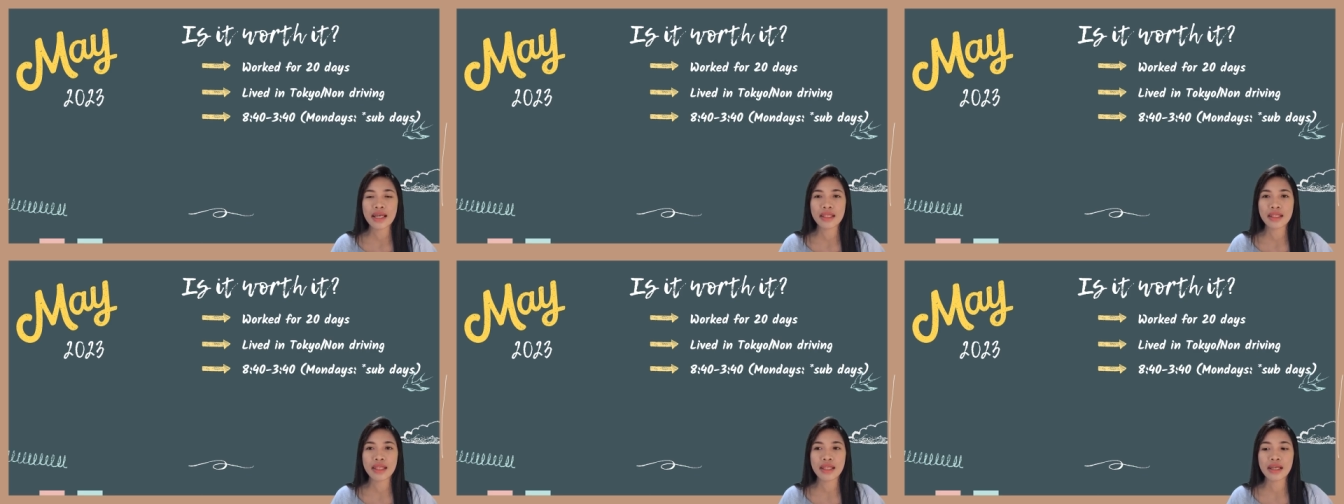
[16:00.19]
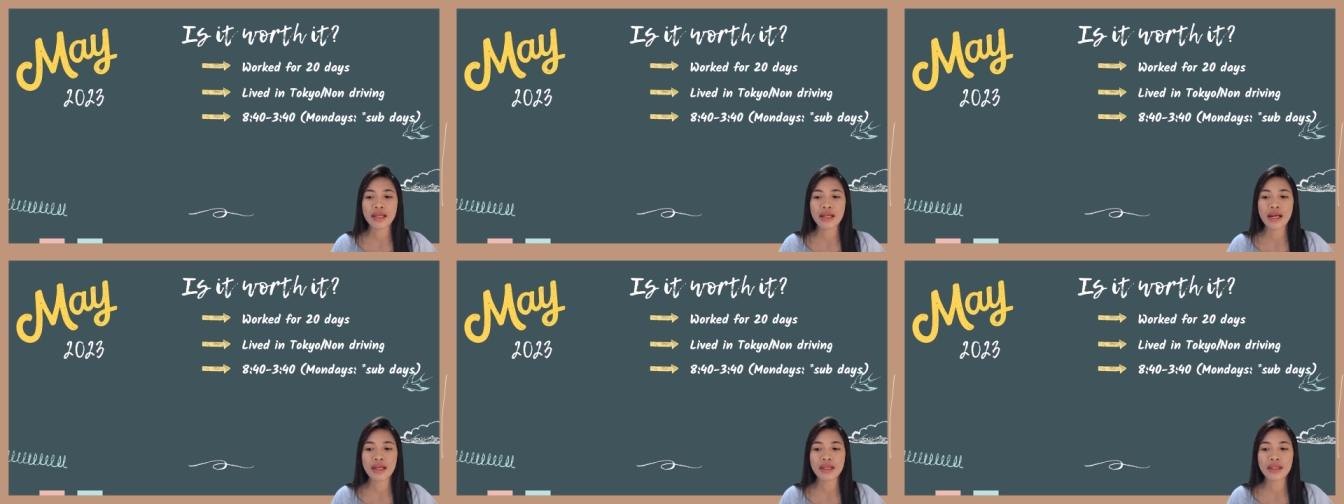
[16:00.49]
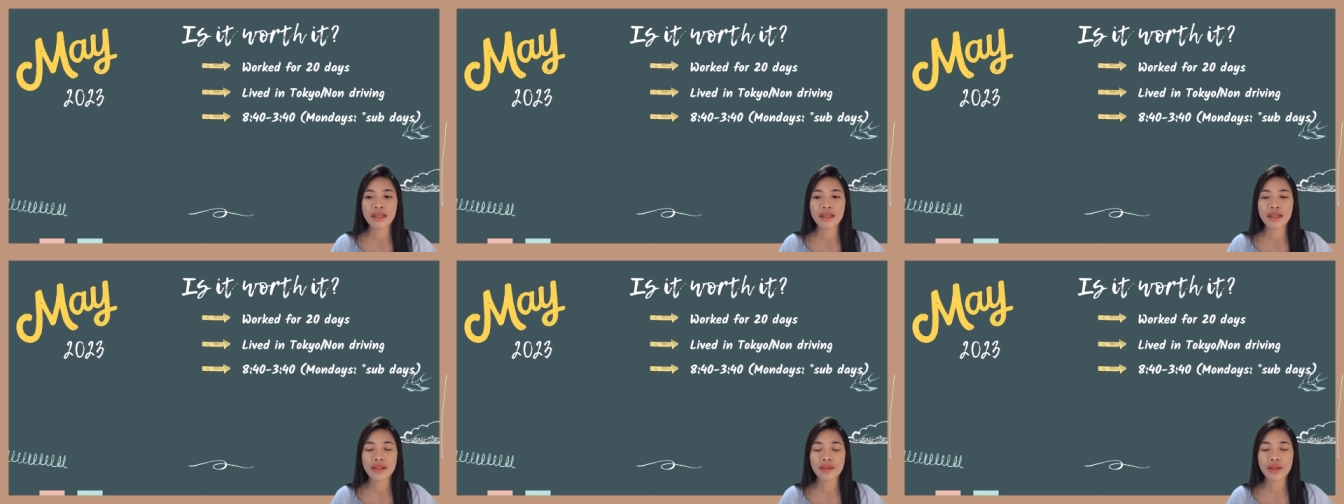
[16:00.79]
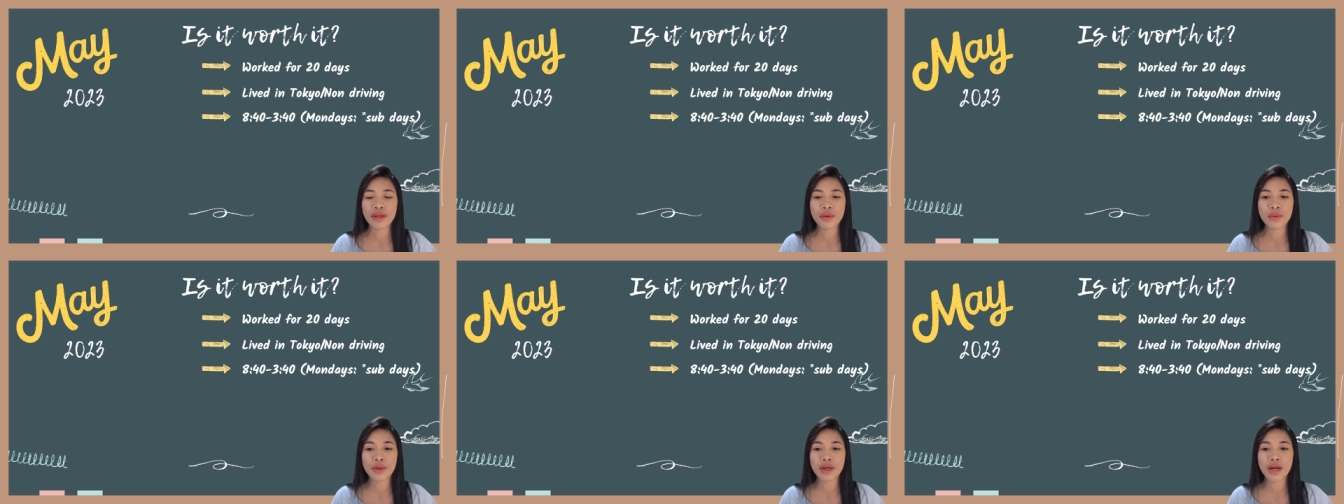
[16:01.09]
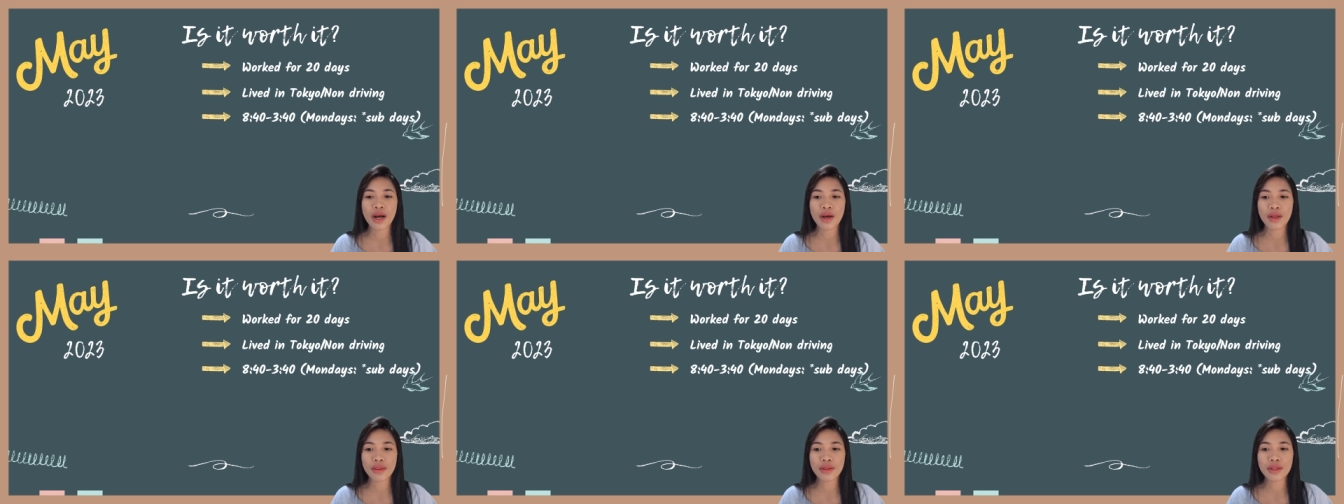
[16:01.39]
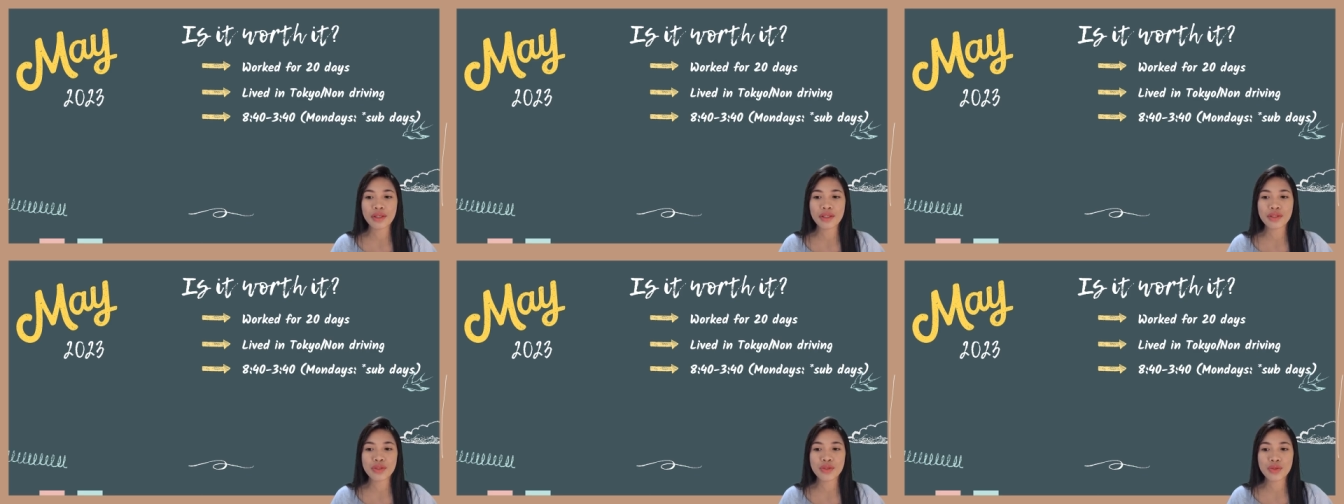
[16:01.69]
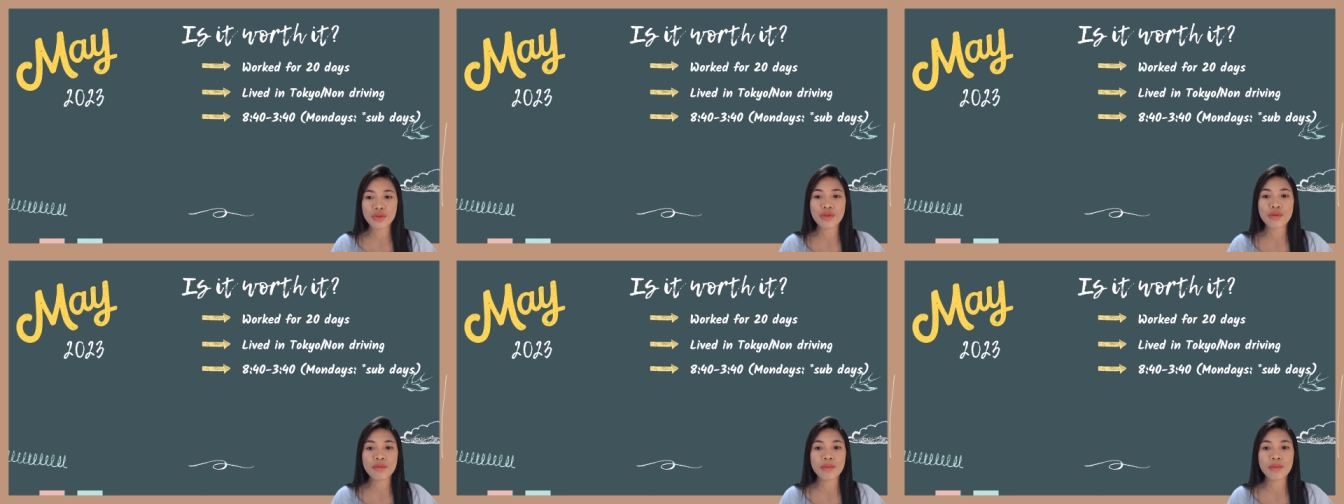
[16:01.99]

There are there were other two